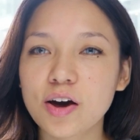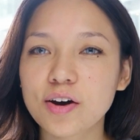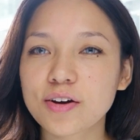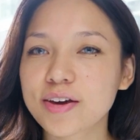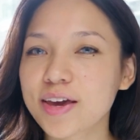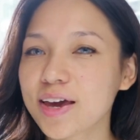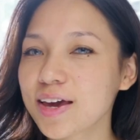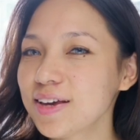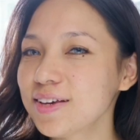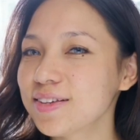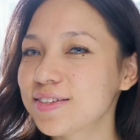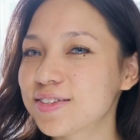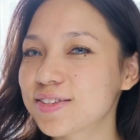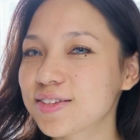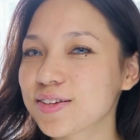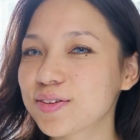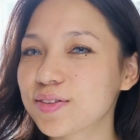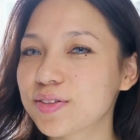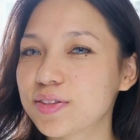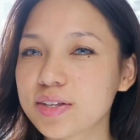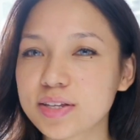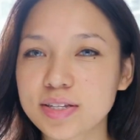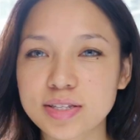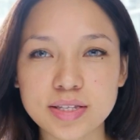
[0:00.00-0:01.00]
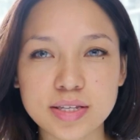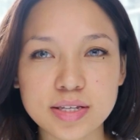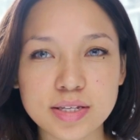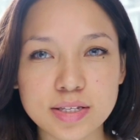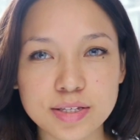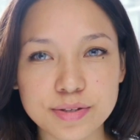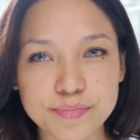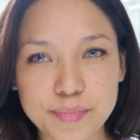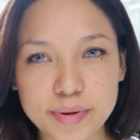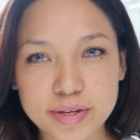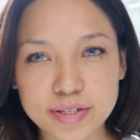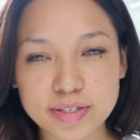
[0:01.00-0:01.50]
Okay, so this
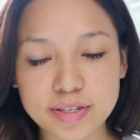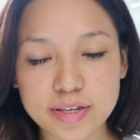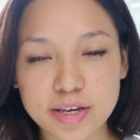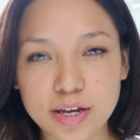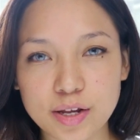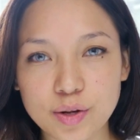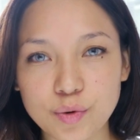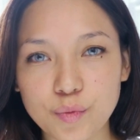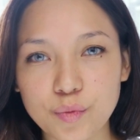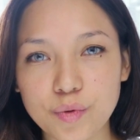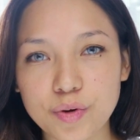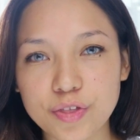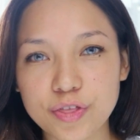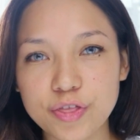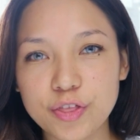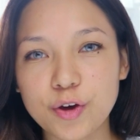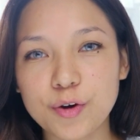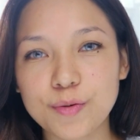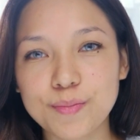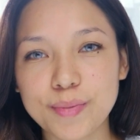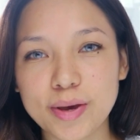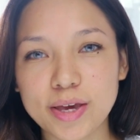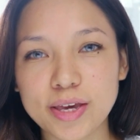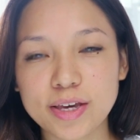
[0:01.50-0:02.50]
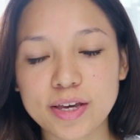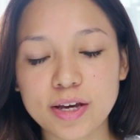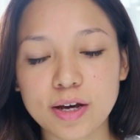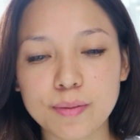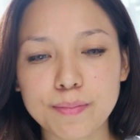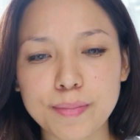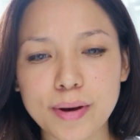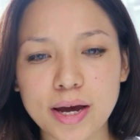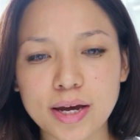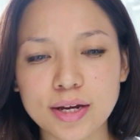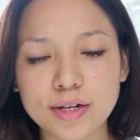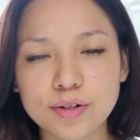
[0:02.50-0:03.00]
is my skin with no
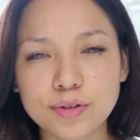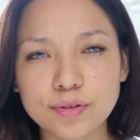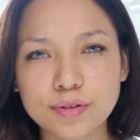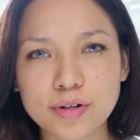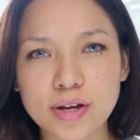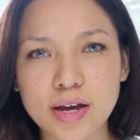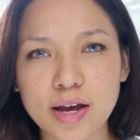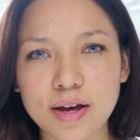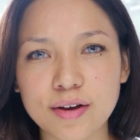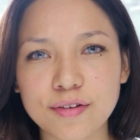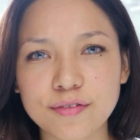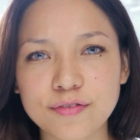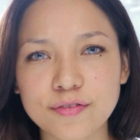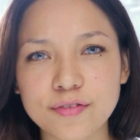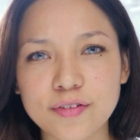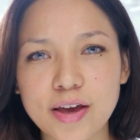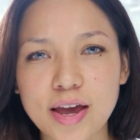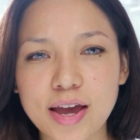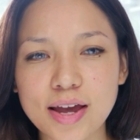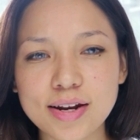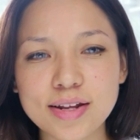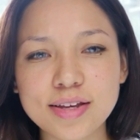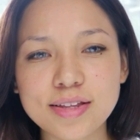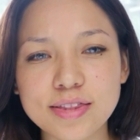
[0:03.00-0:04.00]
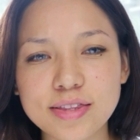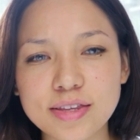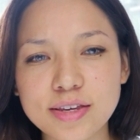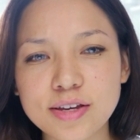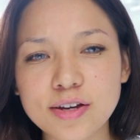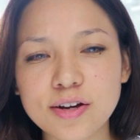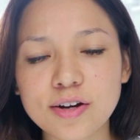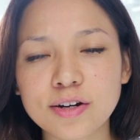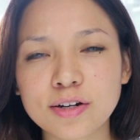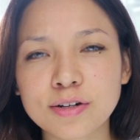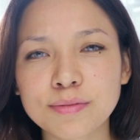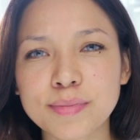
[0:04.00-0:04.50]
makeup. I don't have anything
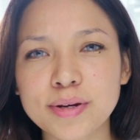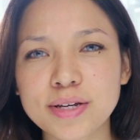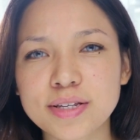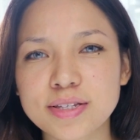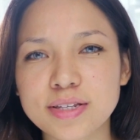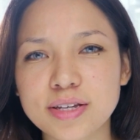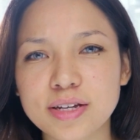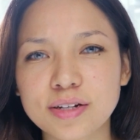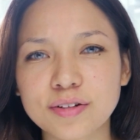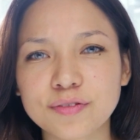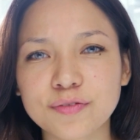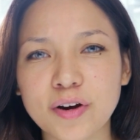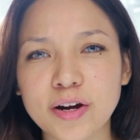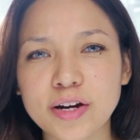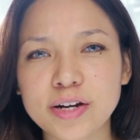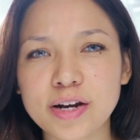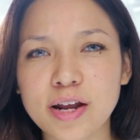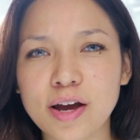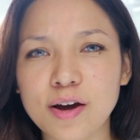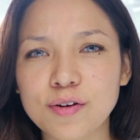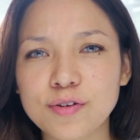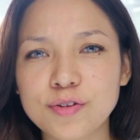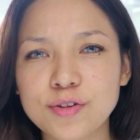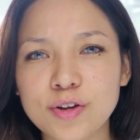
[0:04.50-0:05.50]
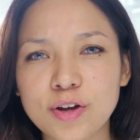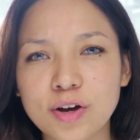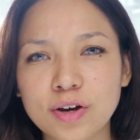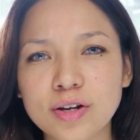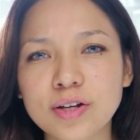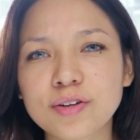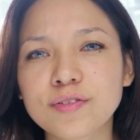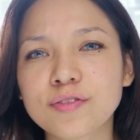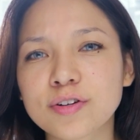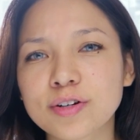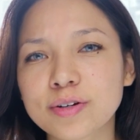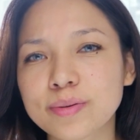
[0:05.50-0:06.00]
on my skin right now, not
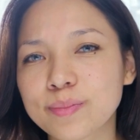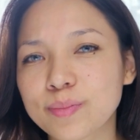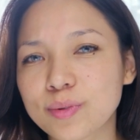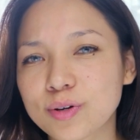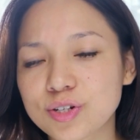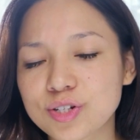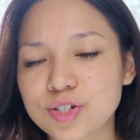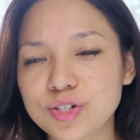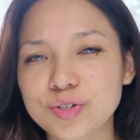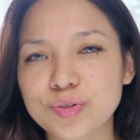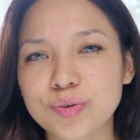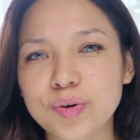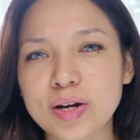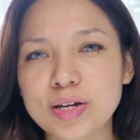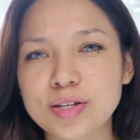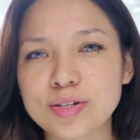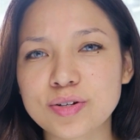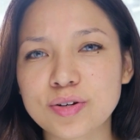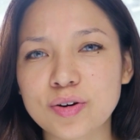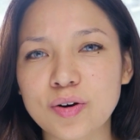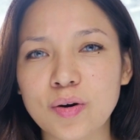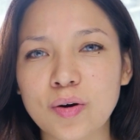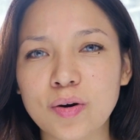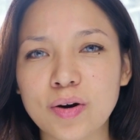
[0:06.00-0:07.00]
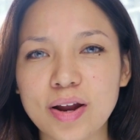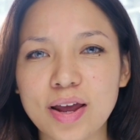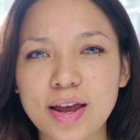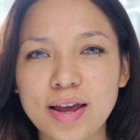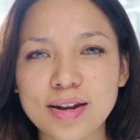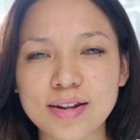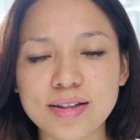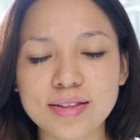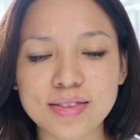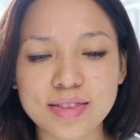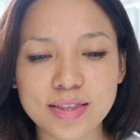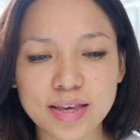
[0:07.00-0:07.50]
even a moisturizer or
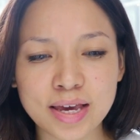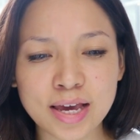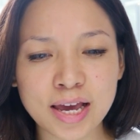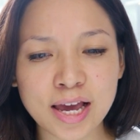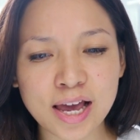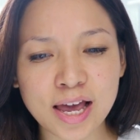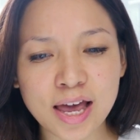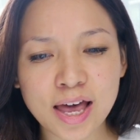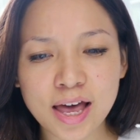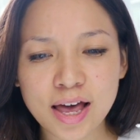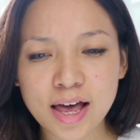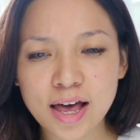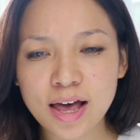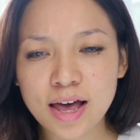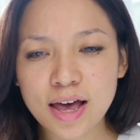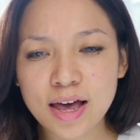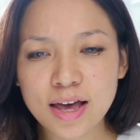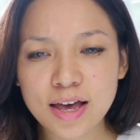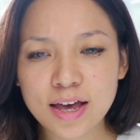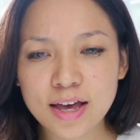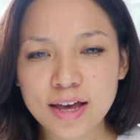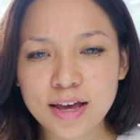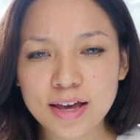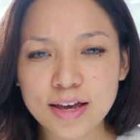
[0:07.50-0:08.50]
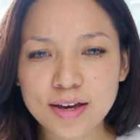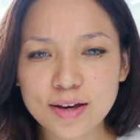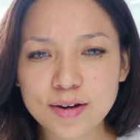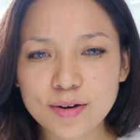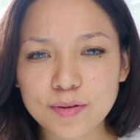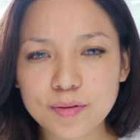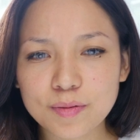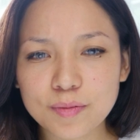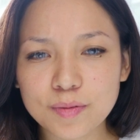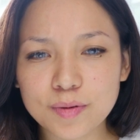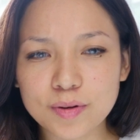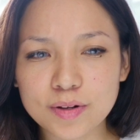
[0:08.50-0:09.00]
anything,
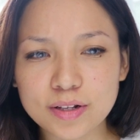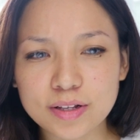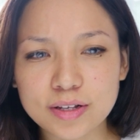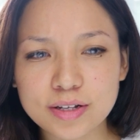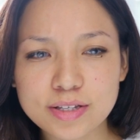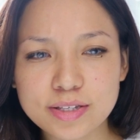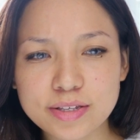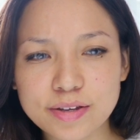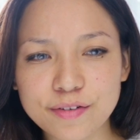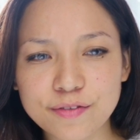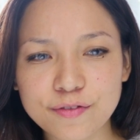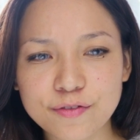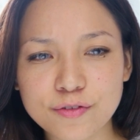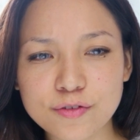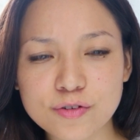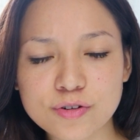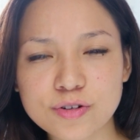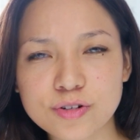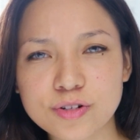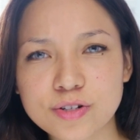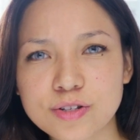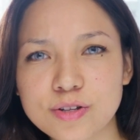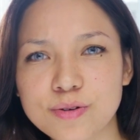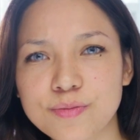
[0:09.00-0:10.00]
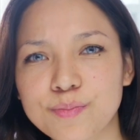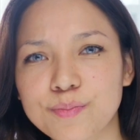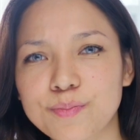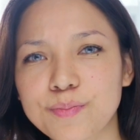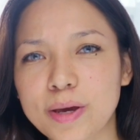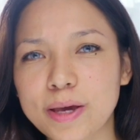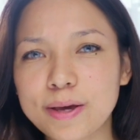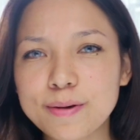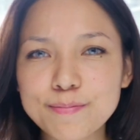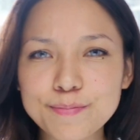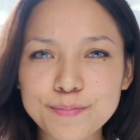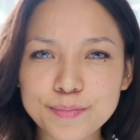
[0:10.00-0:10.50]
well, except for some
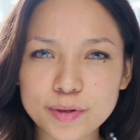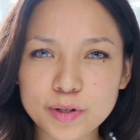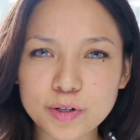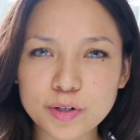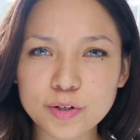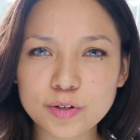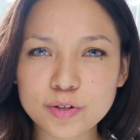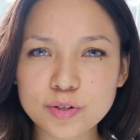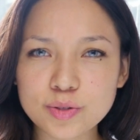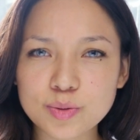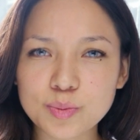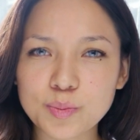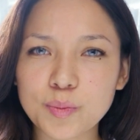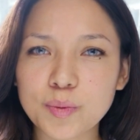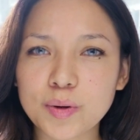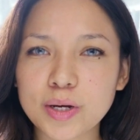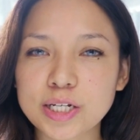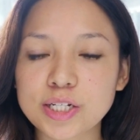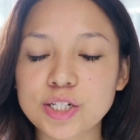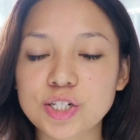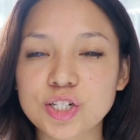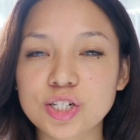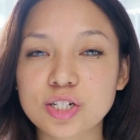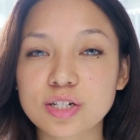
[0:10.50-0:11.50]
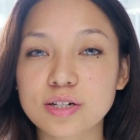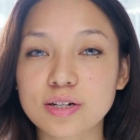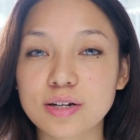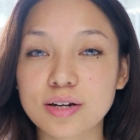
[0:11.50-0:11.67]
pimples, which